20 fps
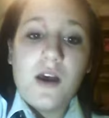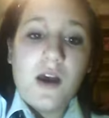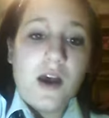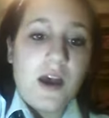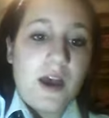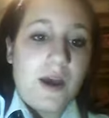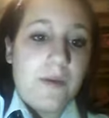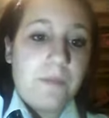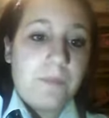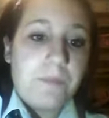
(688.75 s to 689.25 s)

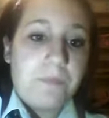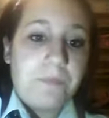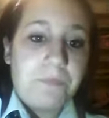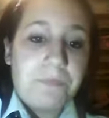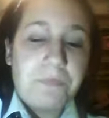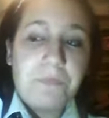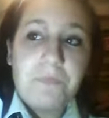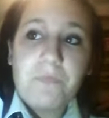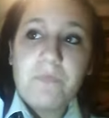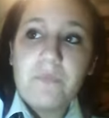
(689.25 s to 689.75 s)

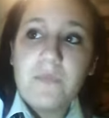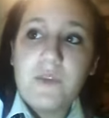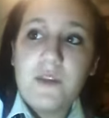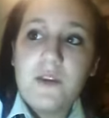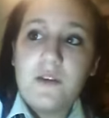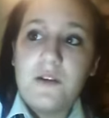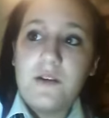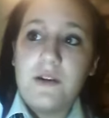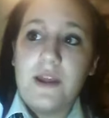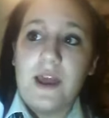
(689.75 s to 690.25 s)

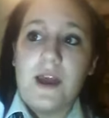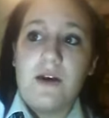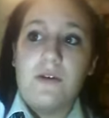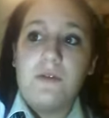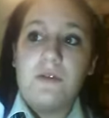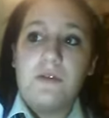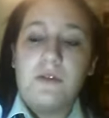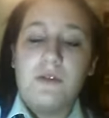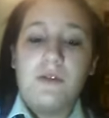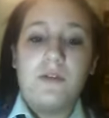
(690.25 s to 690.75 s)
Now,
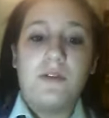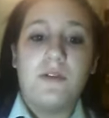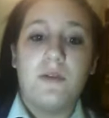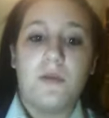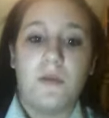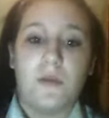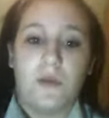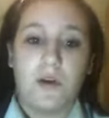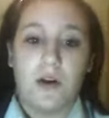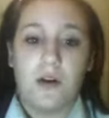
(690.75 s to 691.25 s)

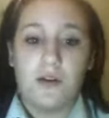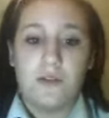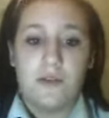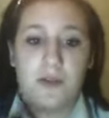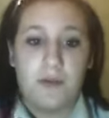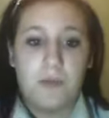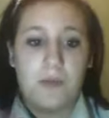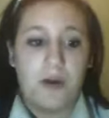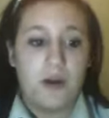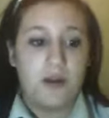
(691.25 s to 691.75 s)
go on
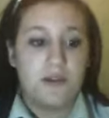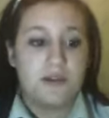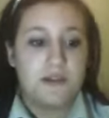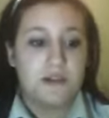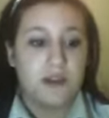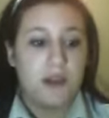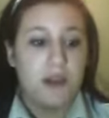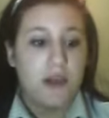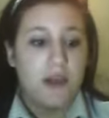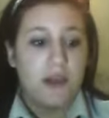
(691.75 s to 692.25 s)
to the
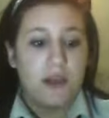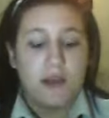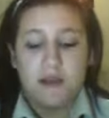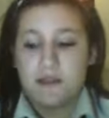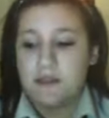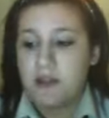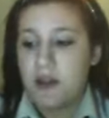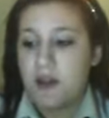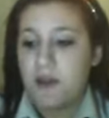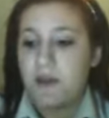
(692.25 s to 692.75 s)
mask.
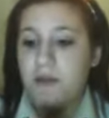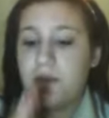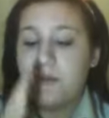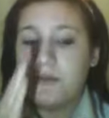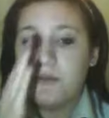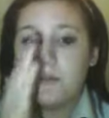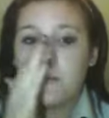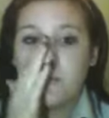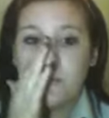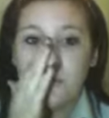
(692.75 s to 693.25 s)
So
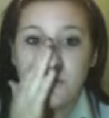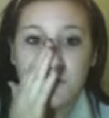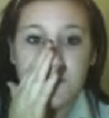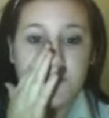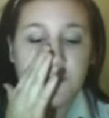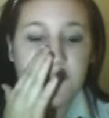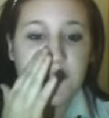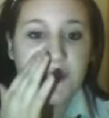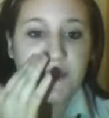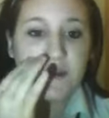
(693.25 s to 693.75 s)
your
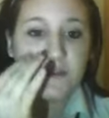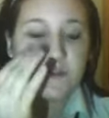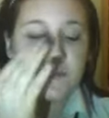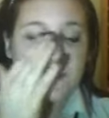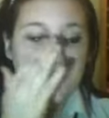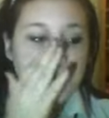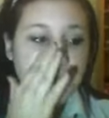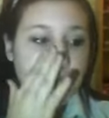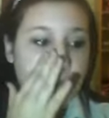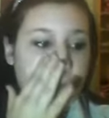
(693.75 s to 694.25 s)
skin
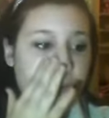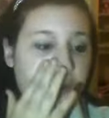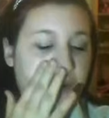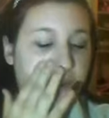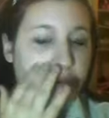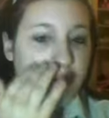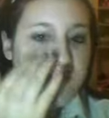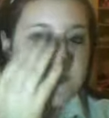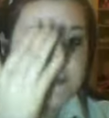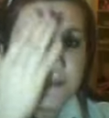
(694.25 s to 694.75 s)
should be
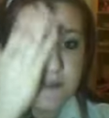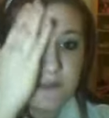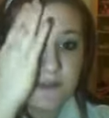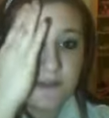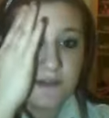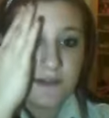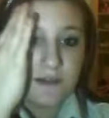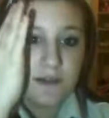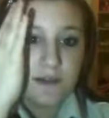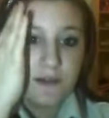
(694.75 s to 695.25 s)
nice
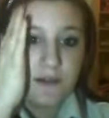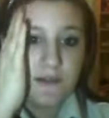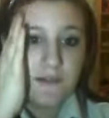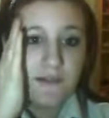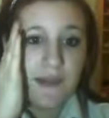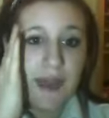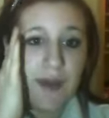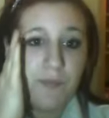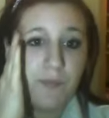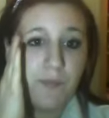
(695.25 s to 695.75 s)
and
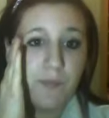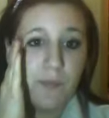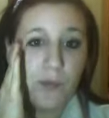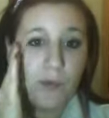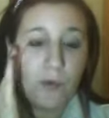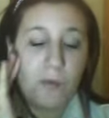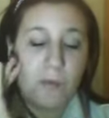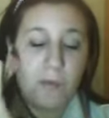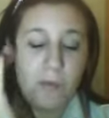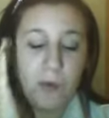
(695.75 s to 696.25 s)
damp
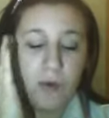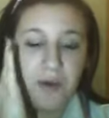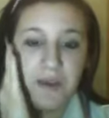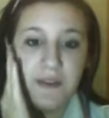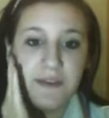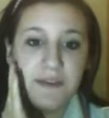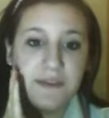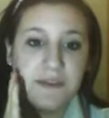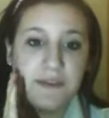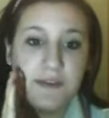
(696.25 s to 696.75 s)
or
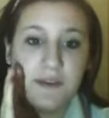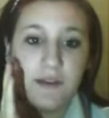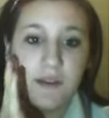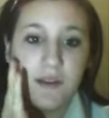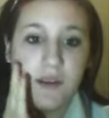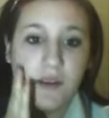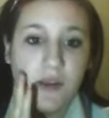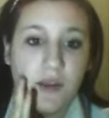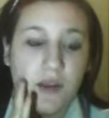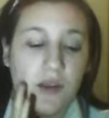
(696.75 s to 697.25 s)
moist
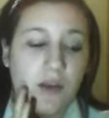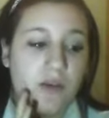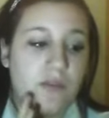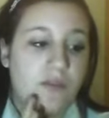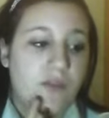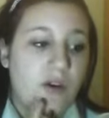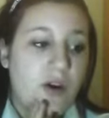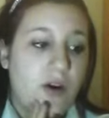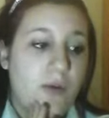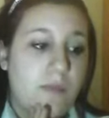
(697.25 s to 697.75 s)

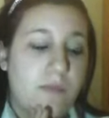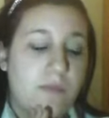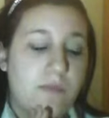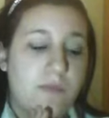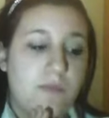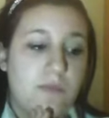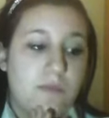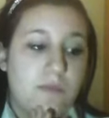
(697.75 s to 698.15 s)
from